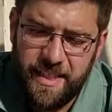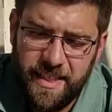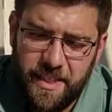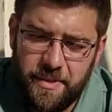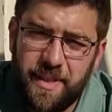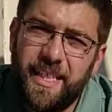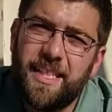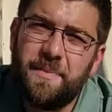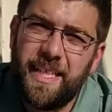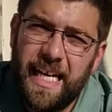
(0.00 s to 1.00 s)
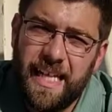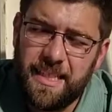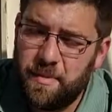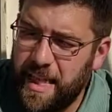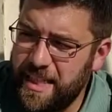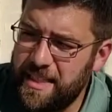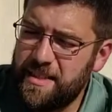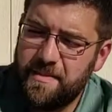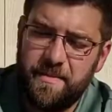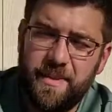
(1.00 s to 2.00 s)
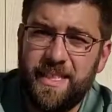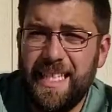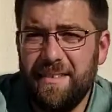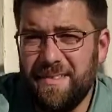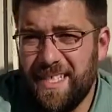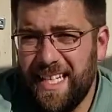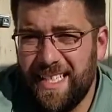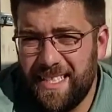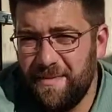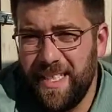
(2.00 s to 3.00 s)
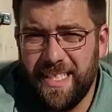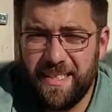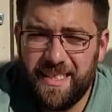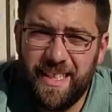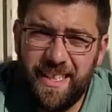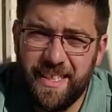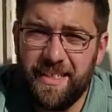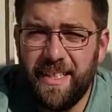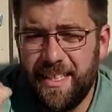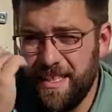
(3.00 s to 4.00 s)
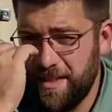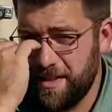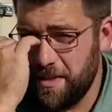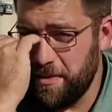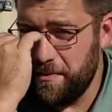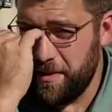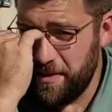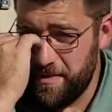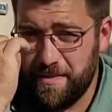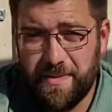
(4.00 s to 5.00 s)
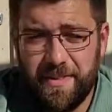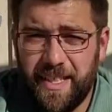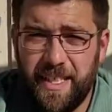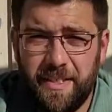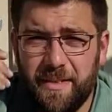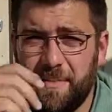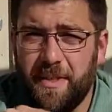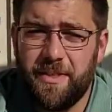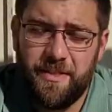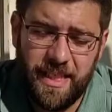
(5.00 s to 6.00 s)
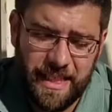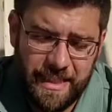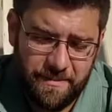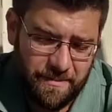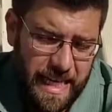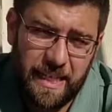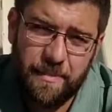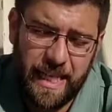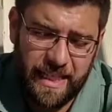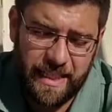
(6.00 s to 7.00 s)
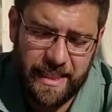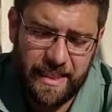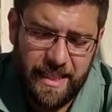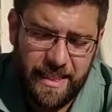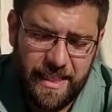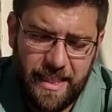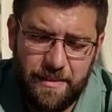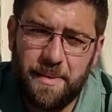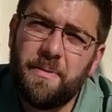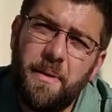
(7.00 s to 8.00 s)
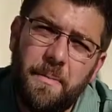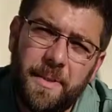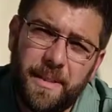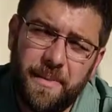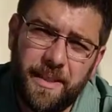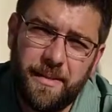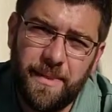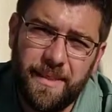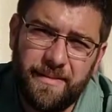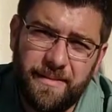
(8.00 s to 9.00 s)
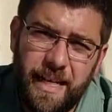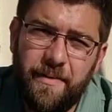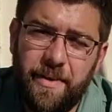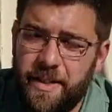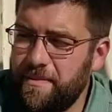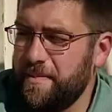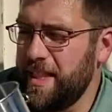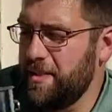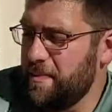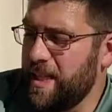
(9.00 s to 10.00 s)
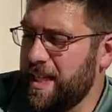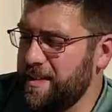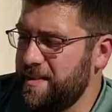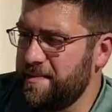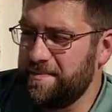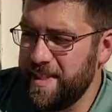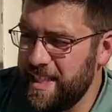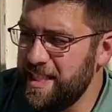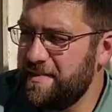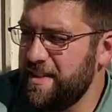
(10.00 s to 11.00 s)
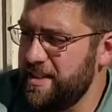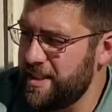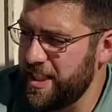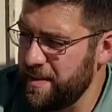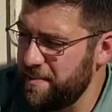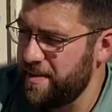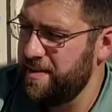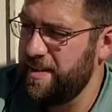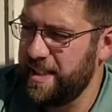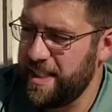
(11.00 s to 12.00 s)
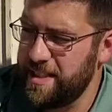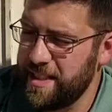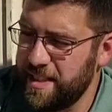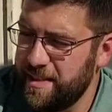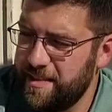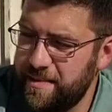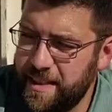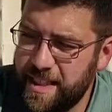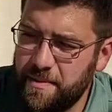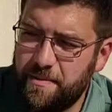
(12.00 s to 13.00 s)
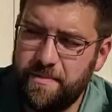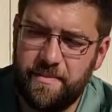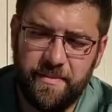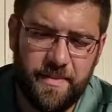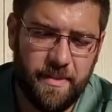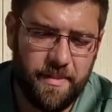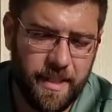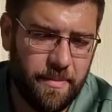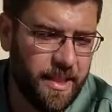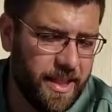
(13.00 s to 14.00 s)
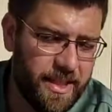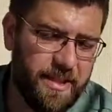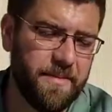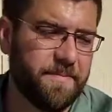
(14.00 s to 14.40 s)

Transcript: You don't get as many hot spots. The downside is it weighs a ton. So if you're trying to do some ultralight backpacking, it's probably going to be a little bit heavier than you want. It is very cheap, and that's a big plus.